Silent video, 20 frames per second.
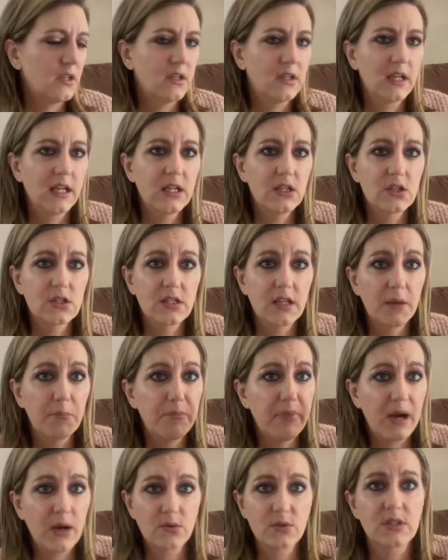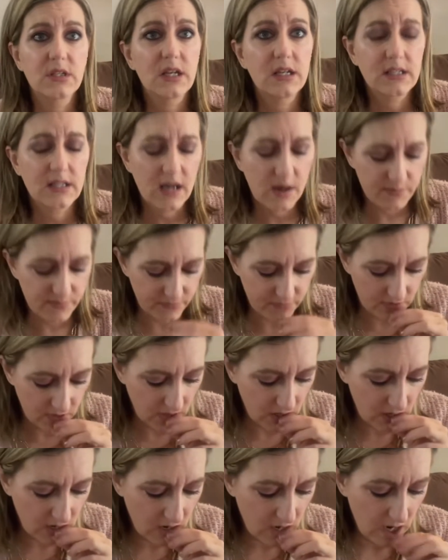He just like pounced on top of her.
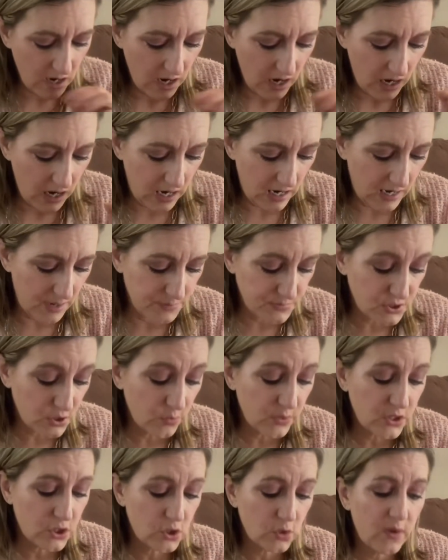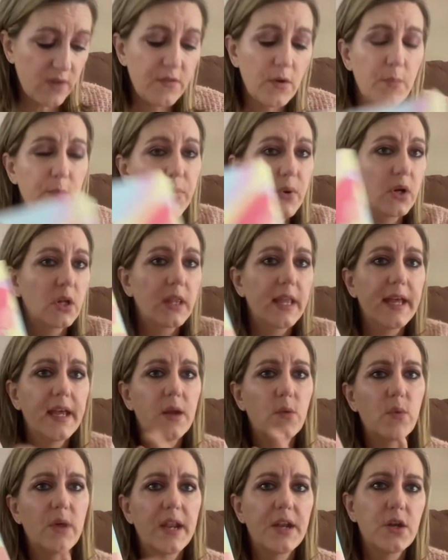Um, so we do have a booklet,
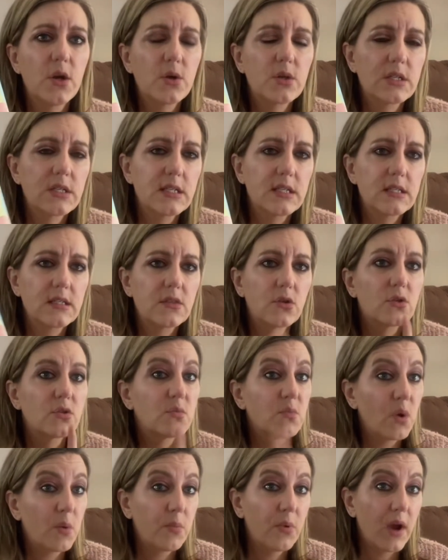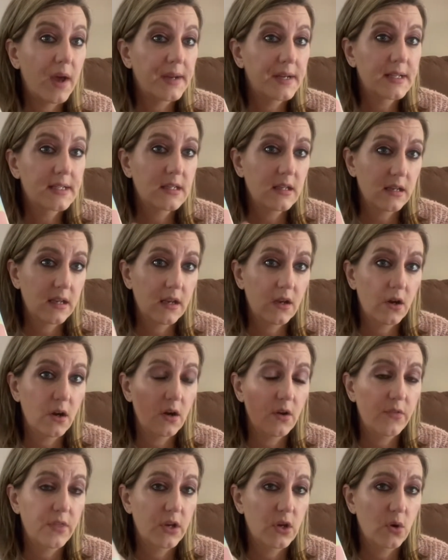and what I noticed is there's more products in
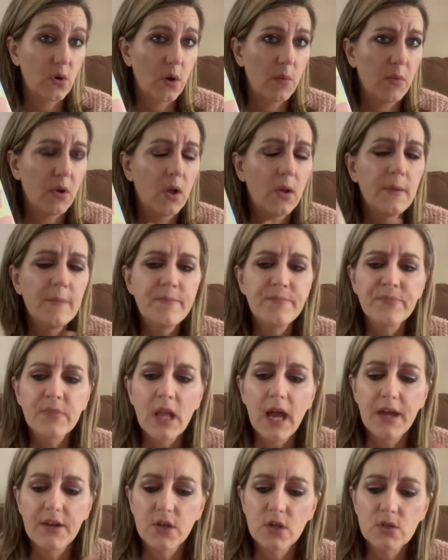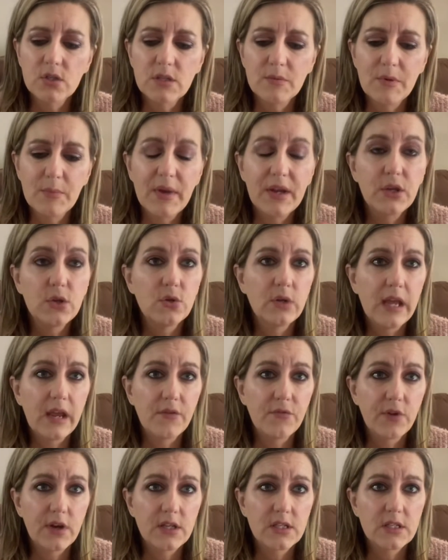here than normal. I know some of my UK
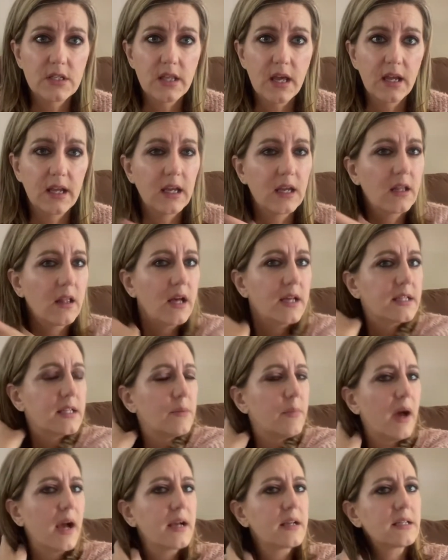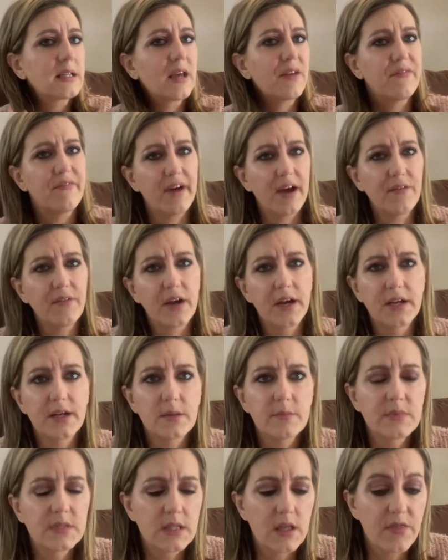friends that get Glossy Box get five items.